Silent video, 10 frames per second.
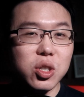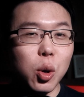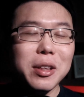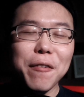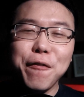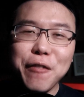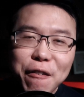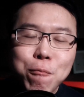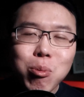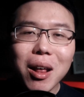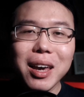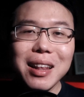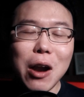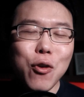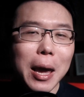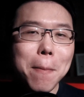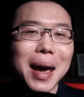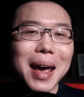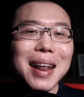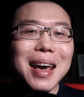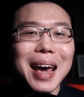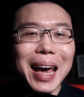So the fifth plugin I recommend